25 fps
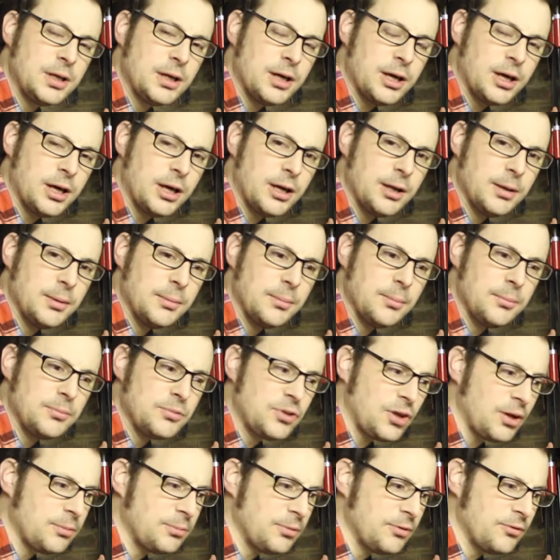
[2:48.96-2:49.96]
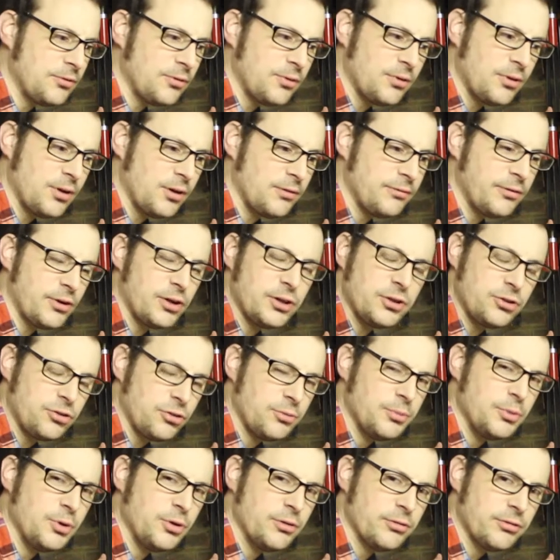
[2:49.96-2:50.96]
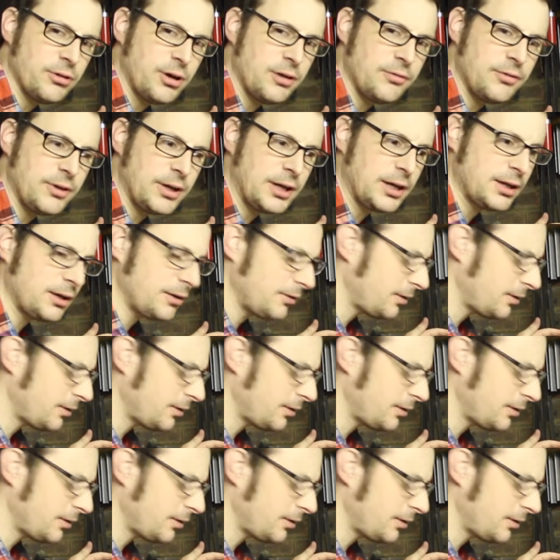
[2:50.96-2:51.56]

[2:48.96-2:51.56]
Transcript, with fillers: um, type of uh, varnish remover. I think